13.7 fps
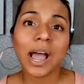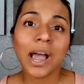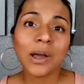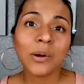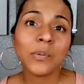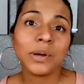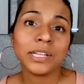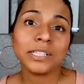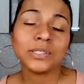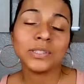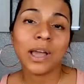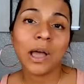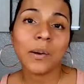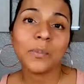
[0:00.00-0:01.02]
I wanted
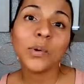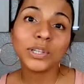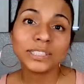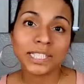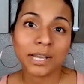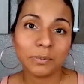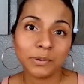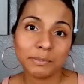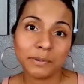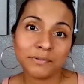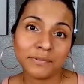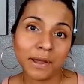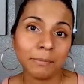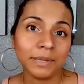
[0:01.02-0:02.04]
to have more time with
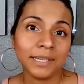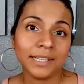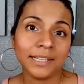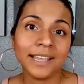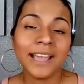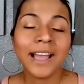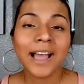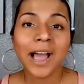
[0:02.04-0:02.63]
my family.